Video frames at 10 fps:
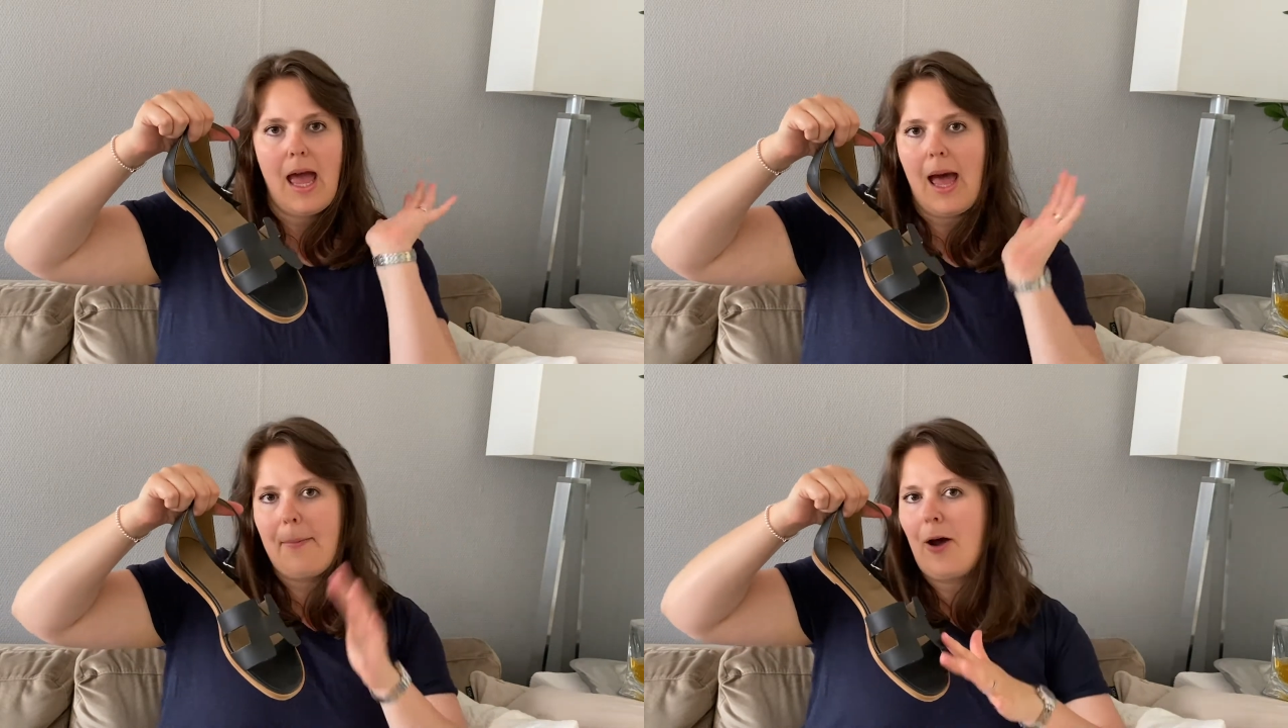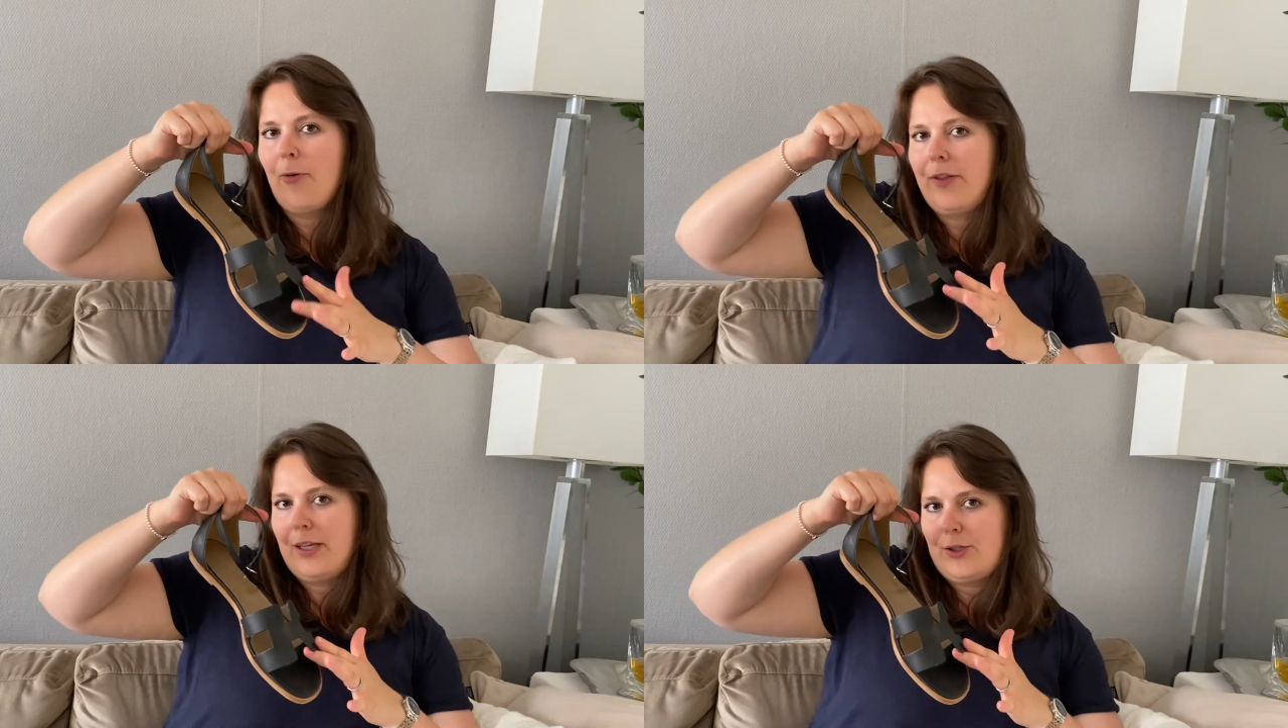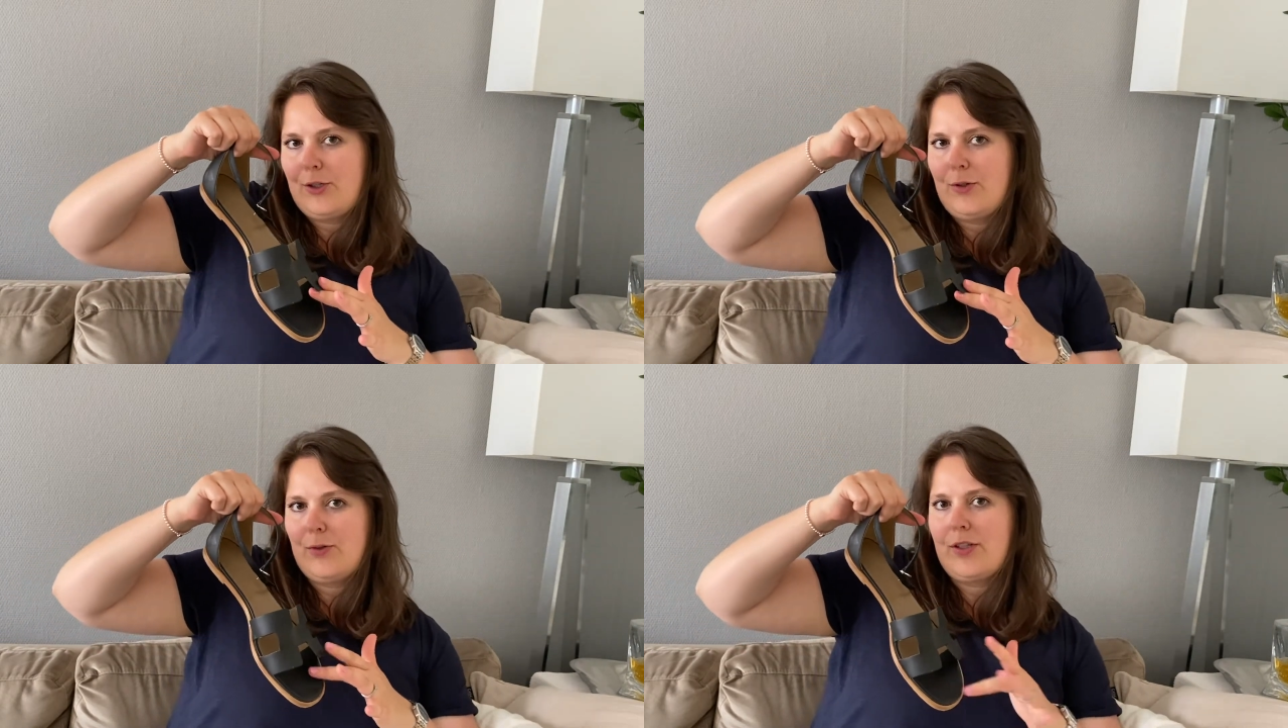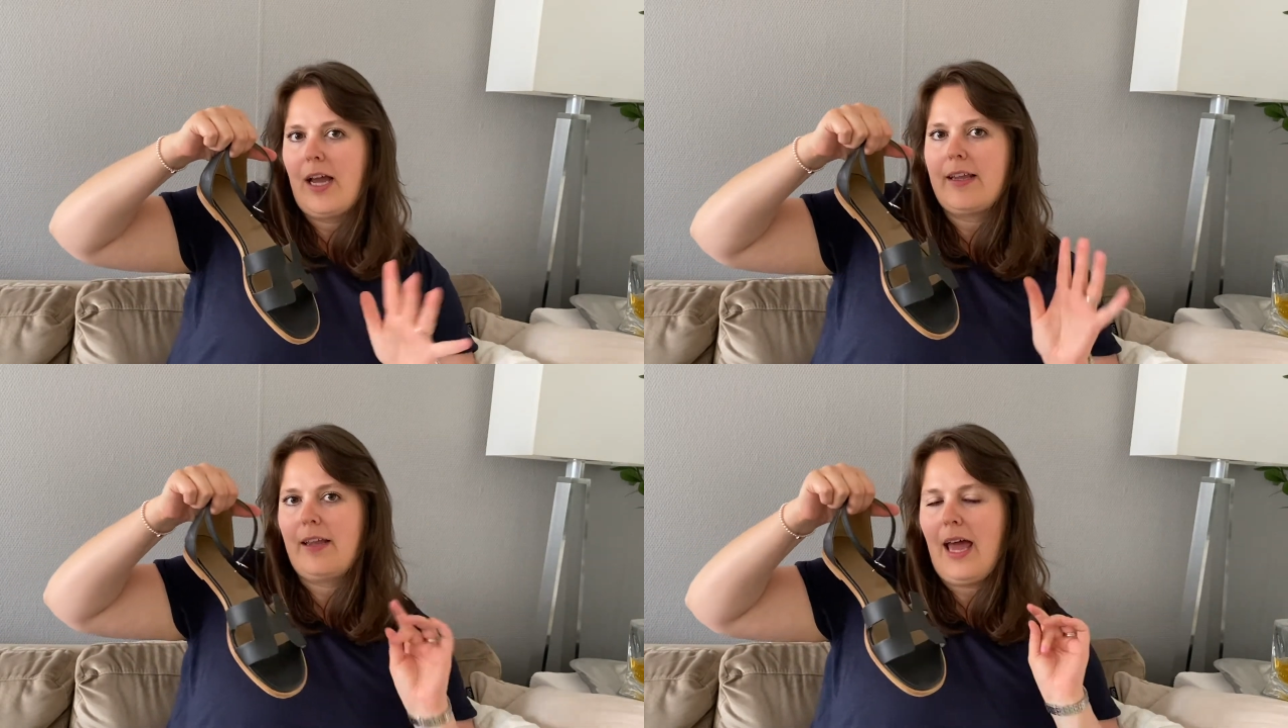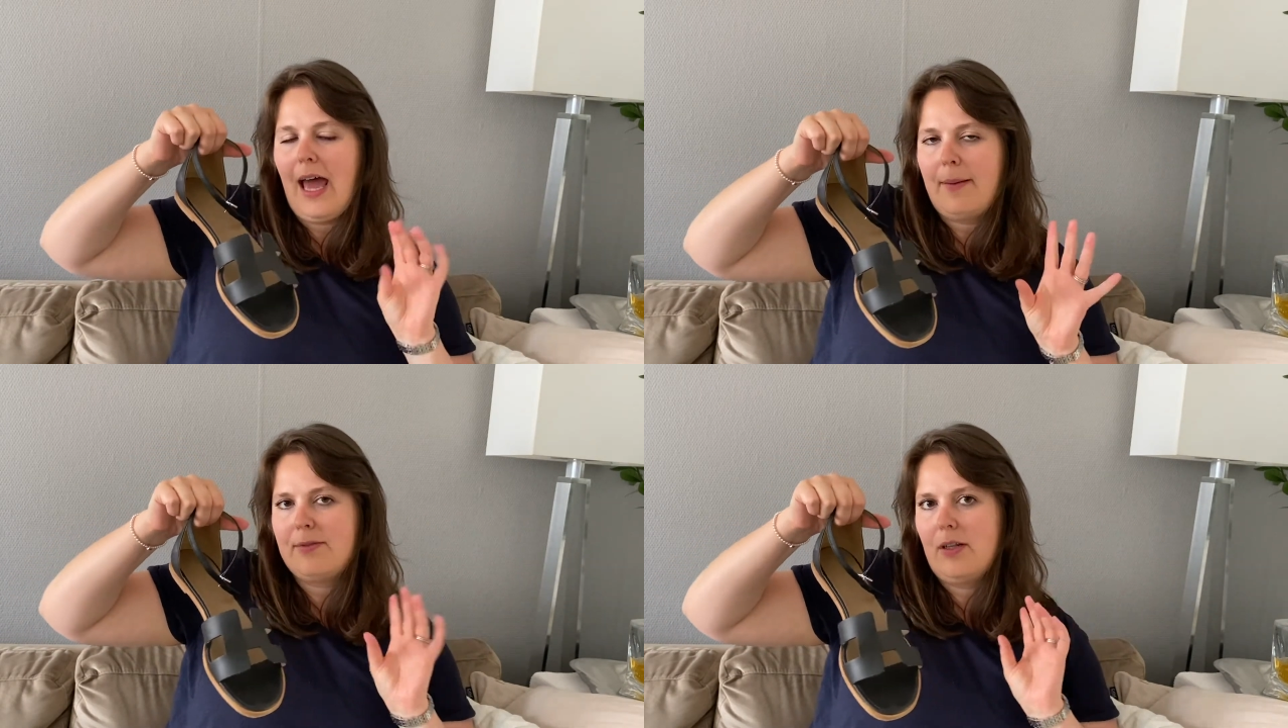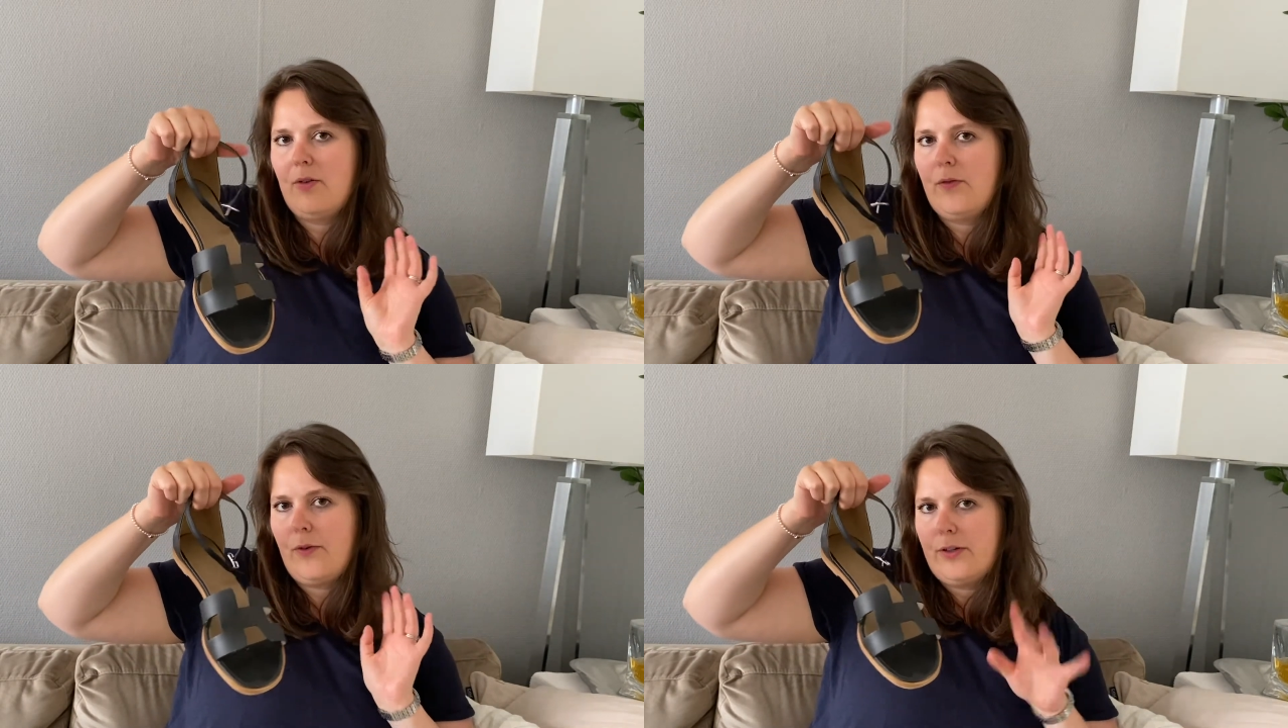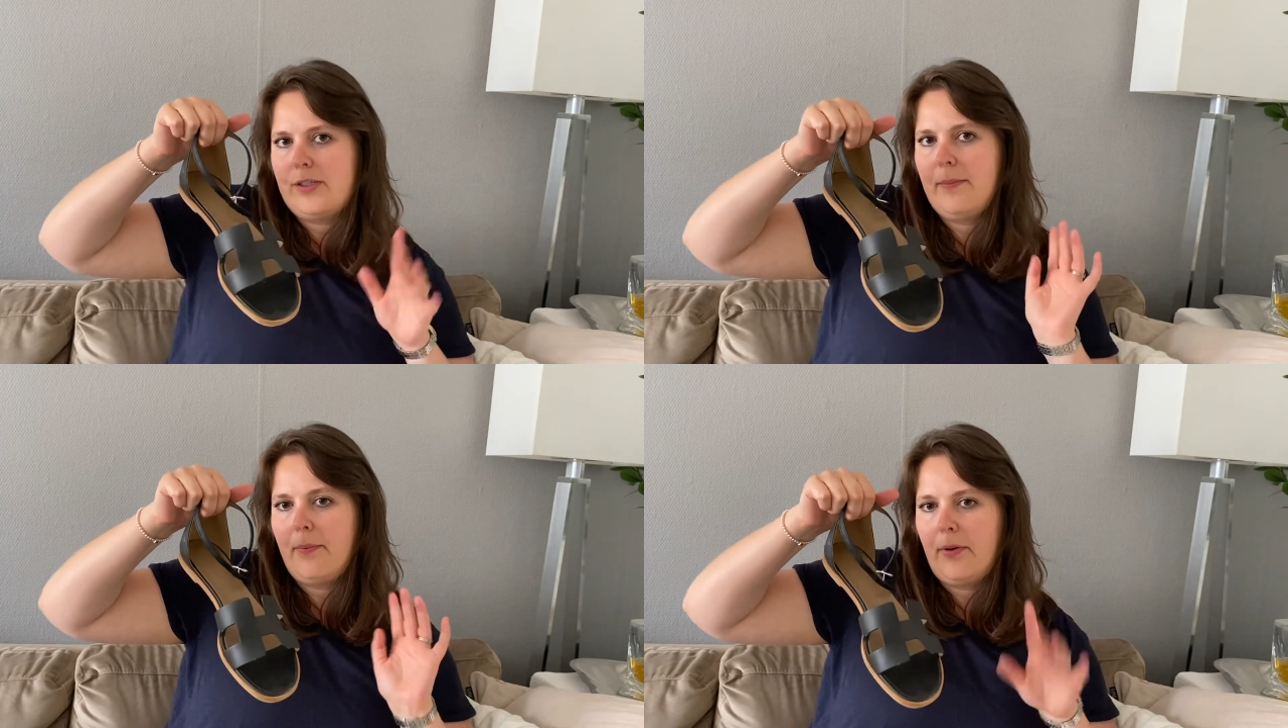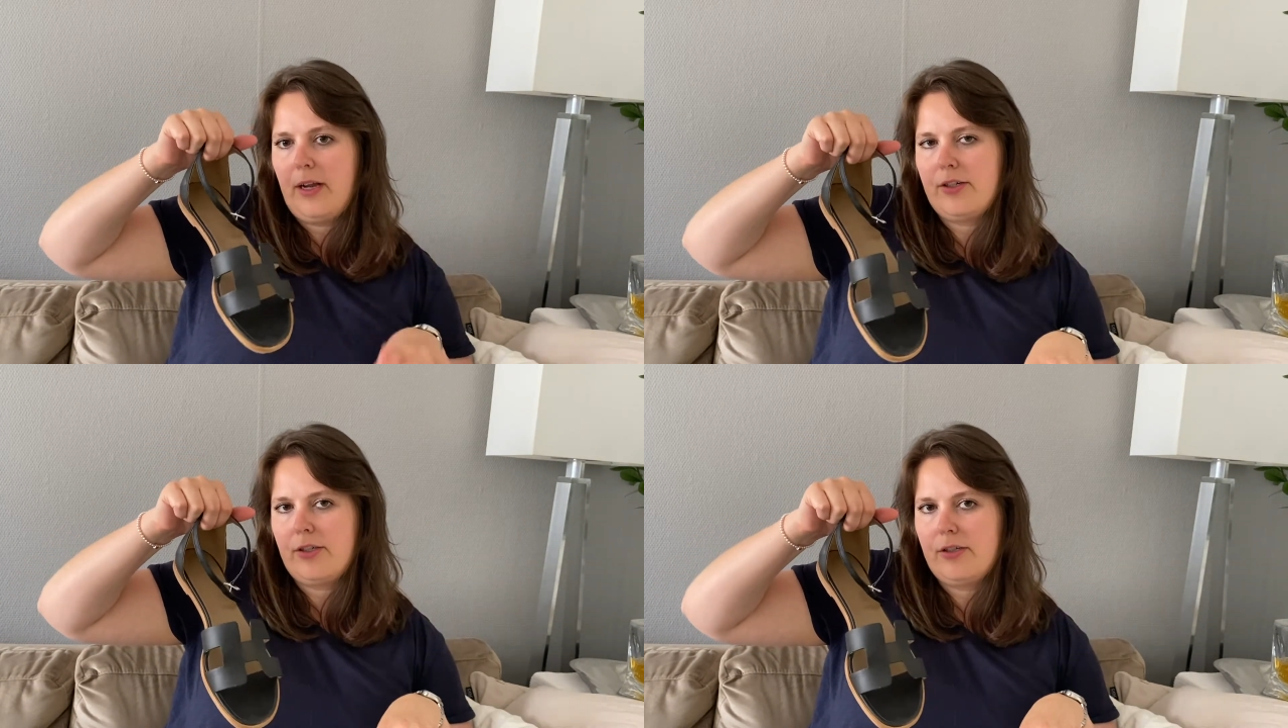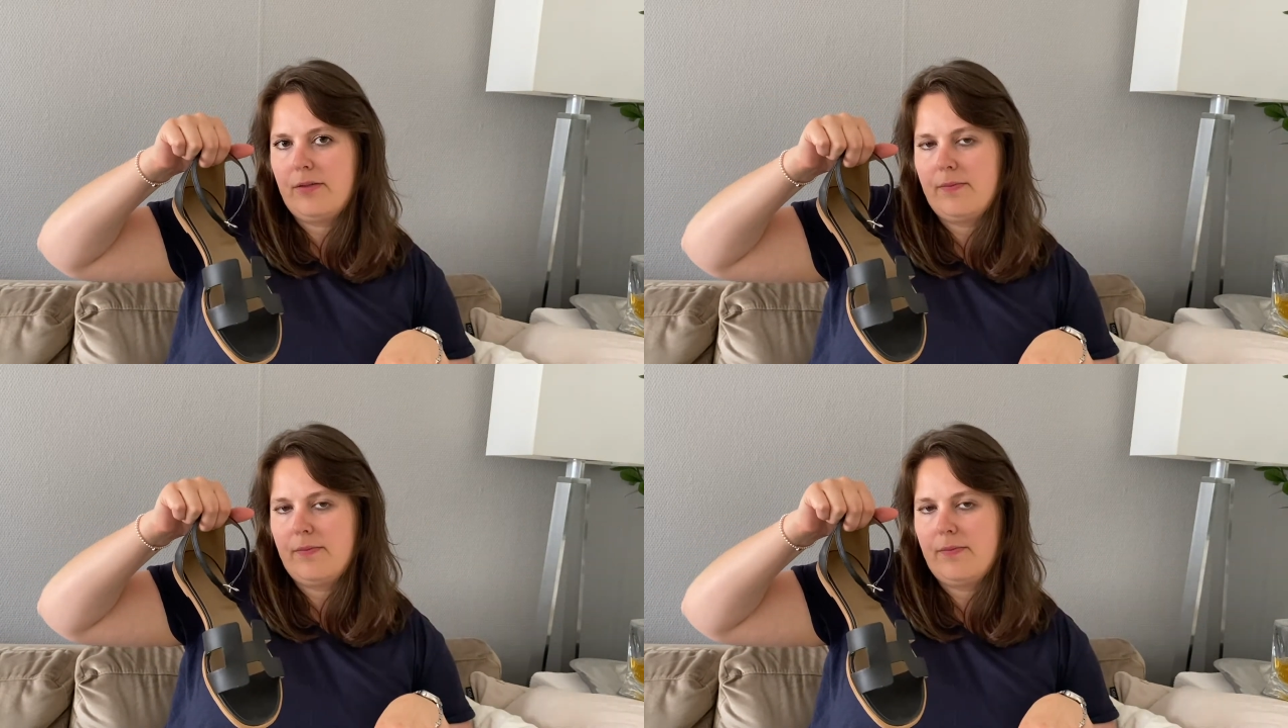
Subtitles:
about these shoes, like the absolute first impression,